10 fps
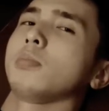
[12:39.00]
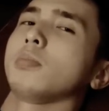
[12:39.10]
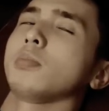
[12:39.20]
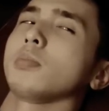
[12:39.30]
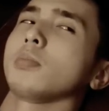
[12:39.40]

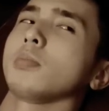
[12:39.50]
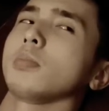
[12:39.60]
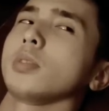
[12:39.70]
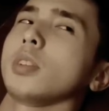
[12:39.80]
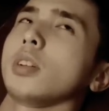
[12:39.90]

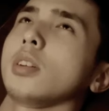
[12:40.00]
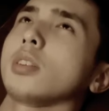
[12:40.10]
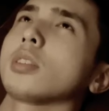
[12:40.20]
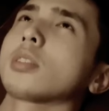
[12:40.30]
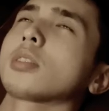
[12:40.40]

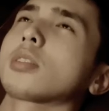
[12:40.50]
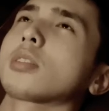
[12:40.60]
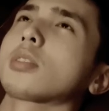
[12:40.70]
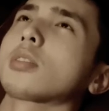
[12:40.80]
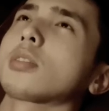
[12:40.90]

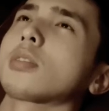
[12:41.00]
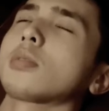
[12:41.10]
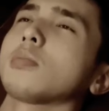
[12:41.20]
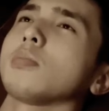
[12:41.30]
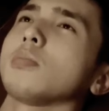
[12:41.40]

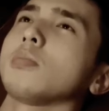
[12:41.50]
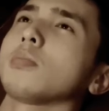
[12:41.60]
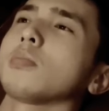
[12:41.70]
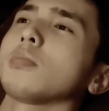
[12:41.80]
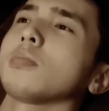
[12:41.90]

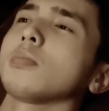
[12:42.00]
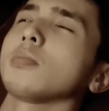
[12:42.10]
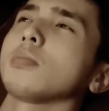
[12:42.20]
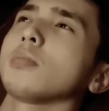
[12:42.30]
[no speech]